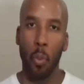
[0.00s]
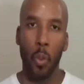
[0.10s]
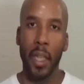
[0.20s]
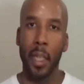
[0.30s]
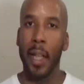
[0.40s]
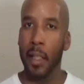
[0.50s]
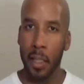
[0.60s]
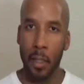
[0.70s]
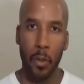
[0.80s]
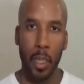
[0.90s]
wicked
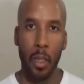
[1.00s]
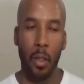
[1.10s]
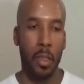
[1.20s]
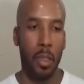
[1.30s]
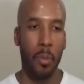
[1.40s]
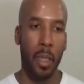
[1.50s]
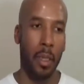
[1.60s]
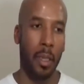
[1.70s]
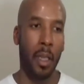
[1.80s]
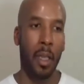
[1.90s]
activity or
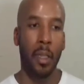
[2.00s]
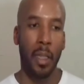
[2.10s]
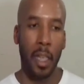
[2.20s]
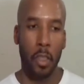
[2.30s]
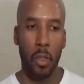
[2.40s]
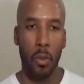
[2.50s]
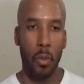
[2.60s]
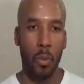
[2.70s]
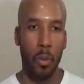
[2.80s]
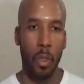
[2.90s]
something that
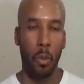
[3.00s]
you